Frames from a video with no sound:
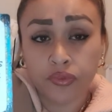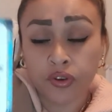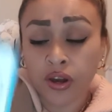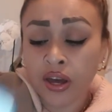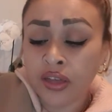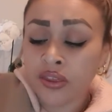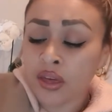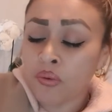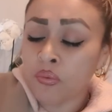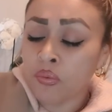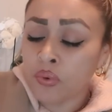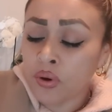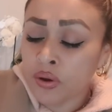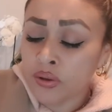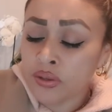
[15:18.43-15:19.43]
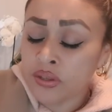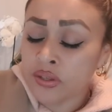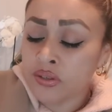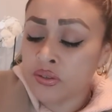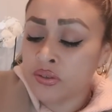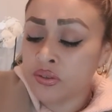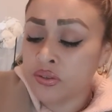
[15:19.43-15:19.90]
Right? They want
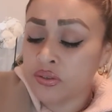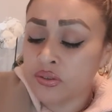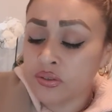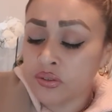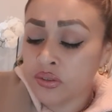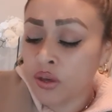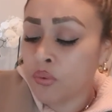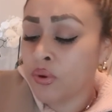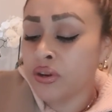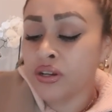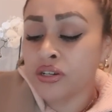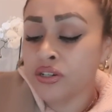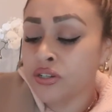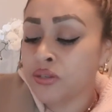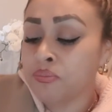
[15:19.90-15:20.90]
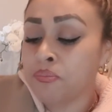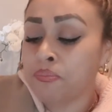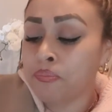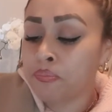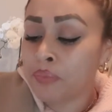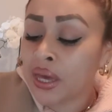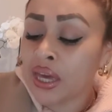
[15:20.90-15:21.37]
this, they want to just
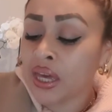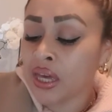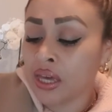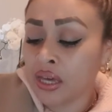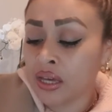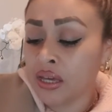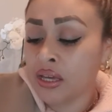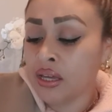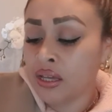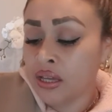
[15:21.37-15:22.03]
be.